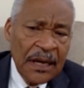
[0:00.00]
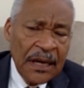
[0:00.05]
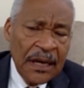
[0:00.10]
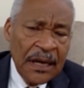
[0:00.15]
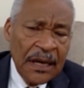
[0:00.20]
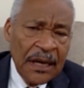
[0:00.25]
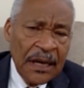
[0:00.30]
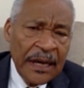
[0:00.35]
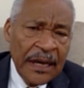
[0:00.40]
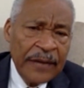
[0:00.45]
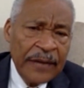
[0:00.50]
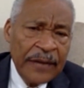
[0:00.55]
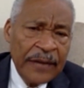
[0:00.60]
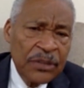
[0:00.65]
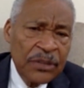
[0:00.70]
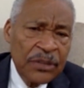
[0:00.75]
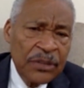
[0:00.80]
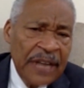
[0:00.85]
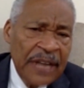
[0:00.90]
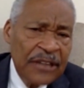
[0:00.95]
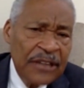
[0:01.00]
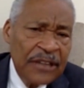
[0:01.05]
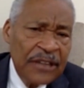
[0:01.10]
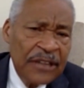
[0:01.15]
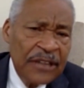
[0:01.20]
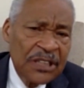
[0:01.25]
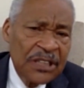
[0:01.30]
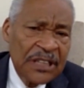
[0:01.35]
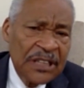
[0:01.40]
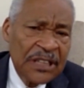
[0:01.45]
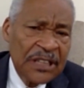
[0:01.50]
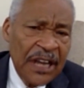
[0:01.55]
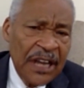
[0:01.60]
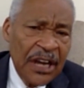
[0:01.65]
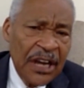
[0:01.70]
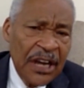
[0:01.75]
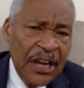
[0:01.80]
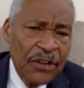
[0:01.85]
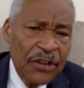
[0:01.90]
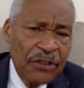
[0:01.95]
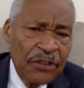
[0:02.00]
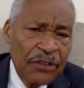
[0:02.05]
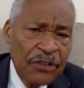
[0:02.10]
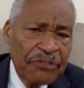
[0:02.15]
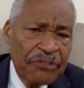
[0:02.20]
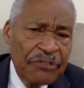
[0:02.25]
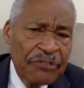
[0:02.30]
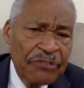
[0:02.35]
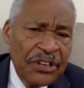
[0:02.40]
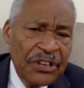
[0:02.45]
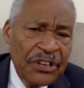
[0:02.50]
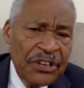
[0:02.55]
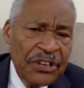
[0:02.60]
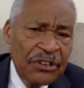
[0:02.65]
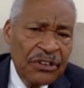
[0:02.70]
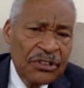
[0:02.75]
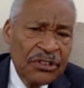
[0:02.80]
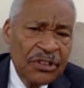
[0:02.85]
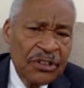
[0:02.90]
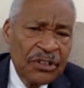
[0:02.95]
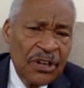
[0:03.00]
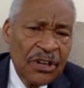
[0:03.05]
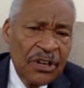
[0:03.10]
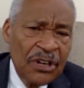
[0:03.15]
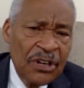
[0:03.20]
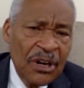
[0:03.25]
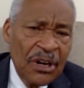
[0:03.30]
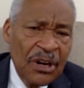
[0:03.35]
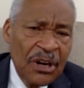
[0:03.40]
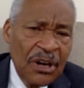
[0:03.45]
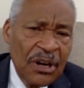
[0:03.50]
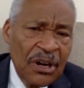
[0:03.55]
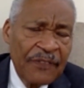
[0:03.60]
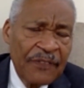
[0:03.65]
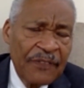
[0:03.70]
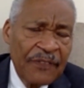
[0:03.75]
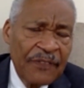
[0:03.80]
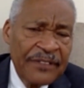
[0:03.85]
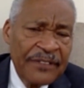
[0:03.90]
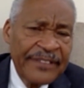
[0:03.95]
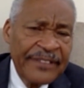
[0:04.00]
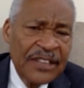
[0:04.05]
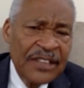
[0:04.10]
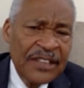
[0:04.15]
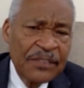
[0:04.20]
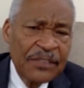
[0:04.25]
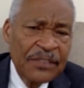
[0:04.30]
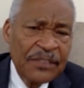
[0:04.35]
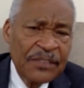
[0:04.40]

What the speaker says: It was not just 3 years of investment